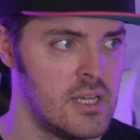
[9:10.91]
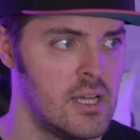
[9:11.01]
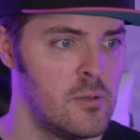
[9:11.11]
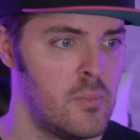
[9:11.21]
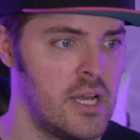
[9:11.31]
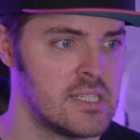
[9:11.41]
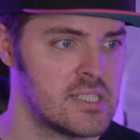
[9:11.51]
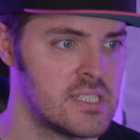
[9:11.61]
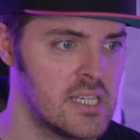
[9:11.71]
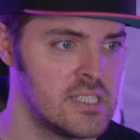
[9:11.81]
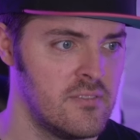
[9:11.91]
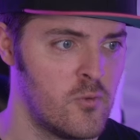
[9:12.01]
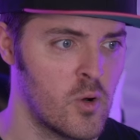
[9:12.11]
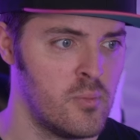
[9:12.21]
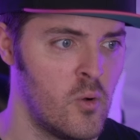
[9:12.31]
minus
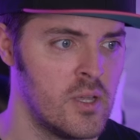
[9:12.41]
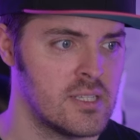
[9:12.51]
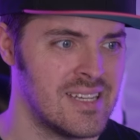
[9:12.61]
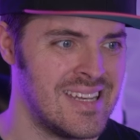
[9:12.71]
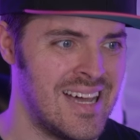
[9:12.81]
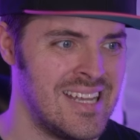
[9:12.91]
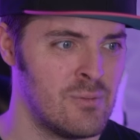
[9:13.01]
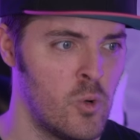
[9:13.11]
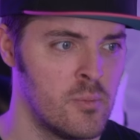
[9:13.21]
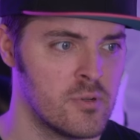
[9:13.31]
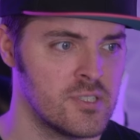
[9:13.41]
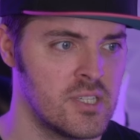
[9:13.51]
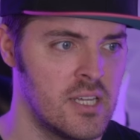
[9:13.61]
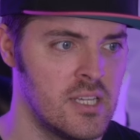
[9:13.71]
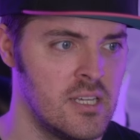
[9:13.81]
64.91%
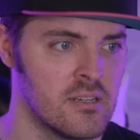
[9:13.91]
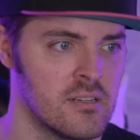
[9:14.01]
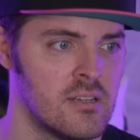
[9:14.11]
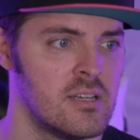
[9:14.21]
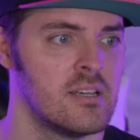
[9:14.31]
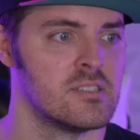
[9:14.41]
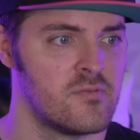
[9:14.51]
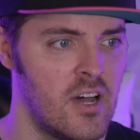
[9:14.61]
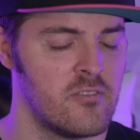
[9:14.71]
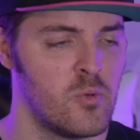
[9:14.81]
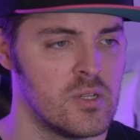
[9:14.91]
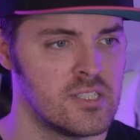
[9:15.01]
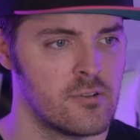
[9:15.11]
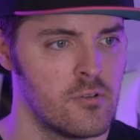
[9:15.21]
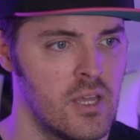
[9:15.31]
here is
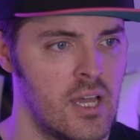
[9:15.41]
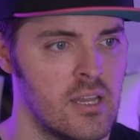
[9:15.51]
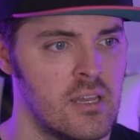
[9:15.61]
5.09.